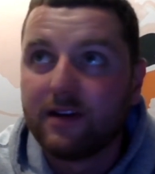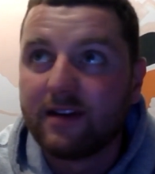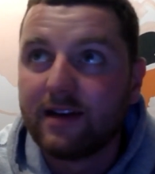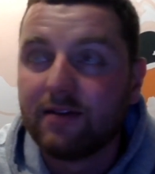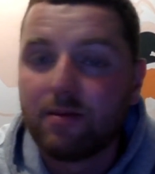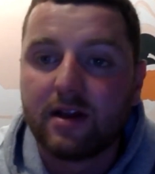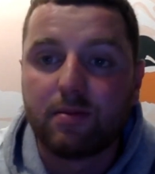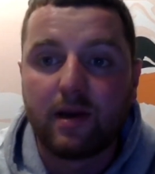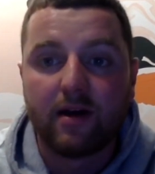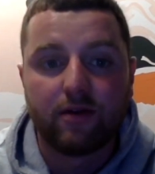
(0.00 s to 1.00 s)
They didn't even make the
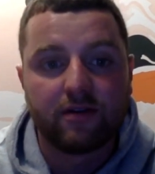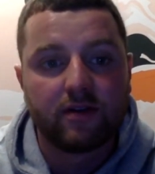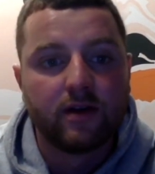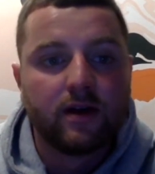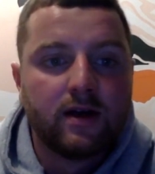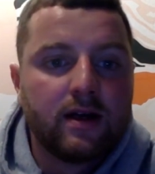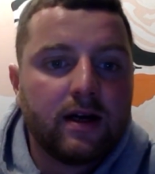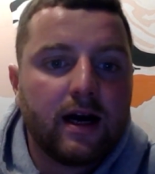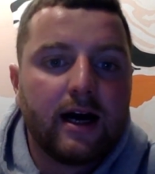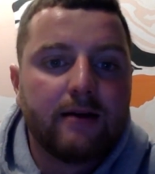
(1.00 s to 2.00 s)
playoffs.
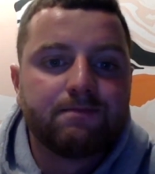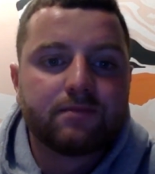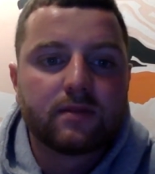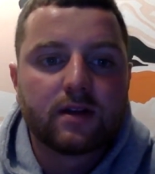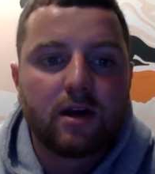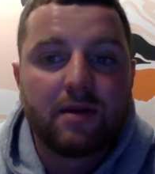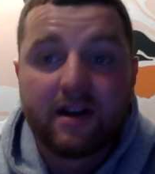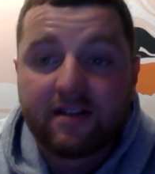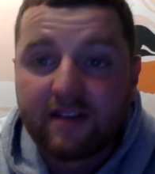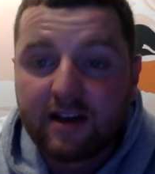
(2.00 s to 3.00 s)
Um, coming
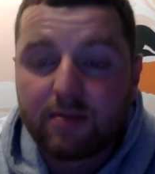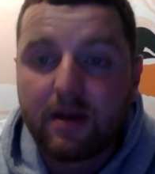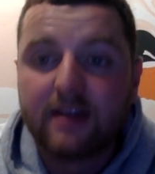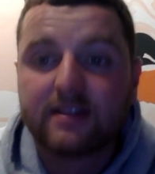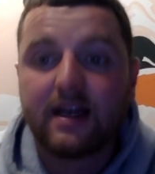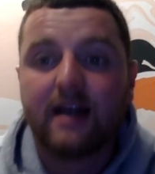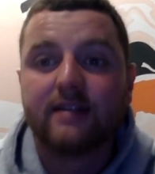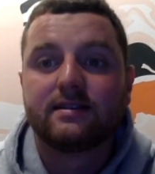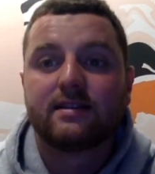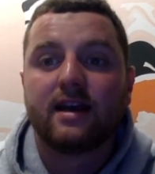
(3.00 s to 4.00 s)
in at sixth place
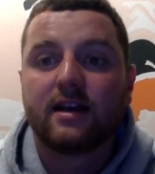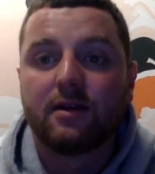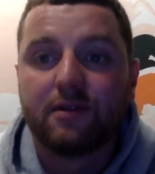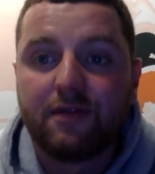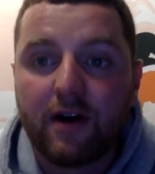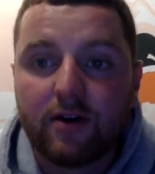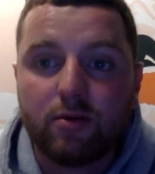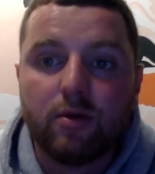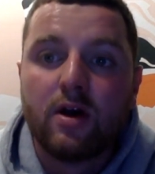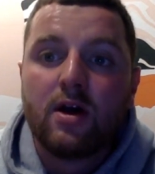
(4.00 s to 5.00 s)
and taking up the
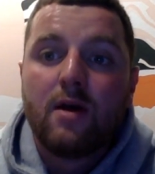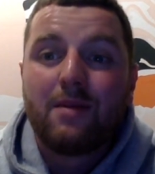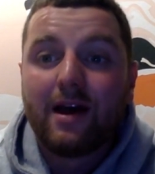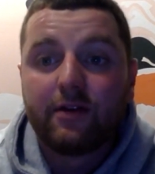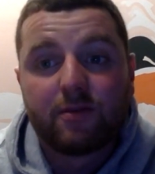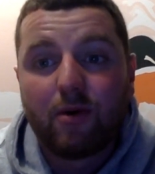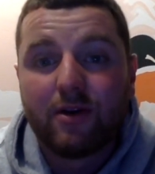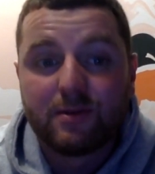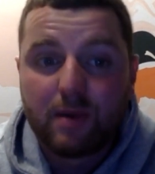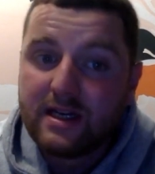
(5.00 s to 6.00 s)
final playoff
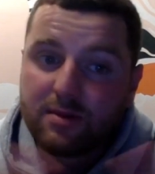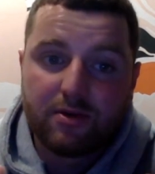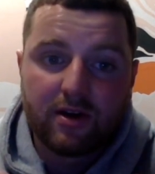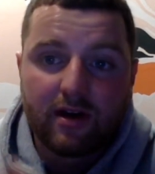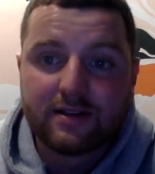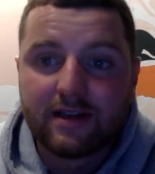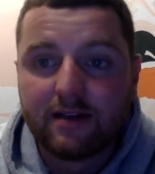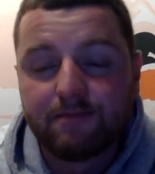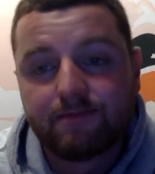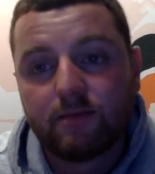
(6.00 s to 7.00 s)
spot is Peterborough
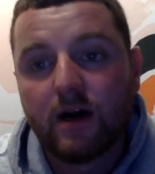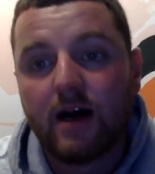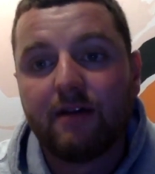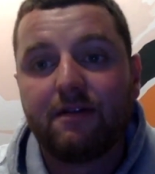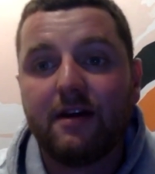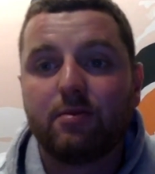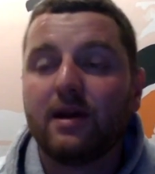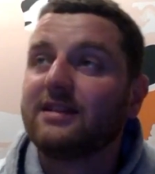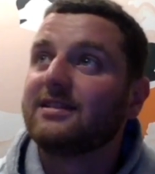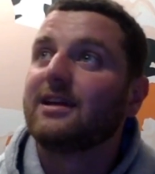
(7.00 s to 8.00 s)
United. Uh, and fair
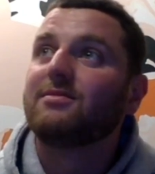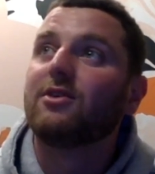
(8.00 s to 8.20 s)
play to them.